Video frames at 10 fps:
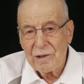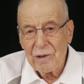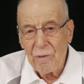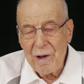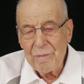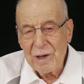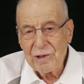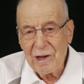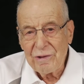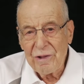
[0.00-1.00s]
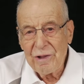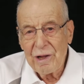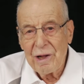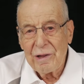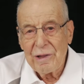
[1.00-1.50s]
November 10th,
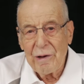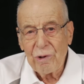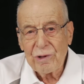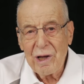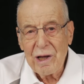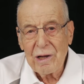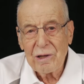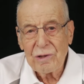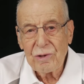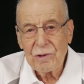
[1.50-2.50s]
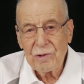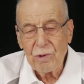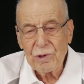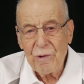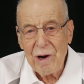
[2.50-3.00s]
they would take
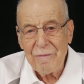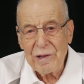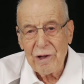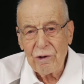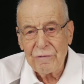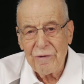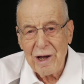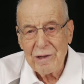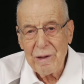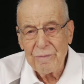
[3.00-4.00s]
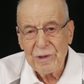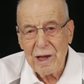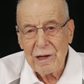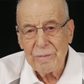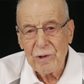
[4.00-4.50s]
Jews wherever they could find them,
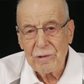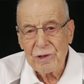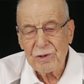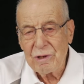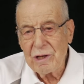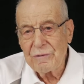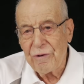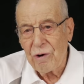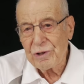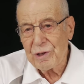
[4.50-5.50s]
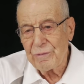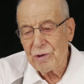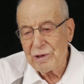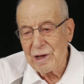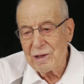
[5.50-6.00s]
take them to the street, force them
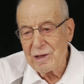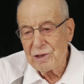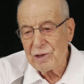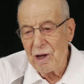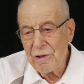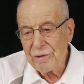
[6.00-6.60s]
to their knees,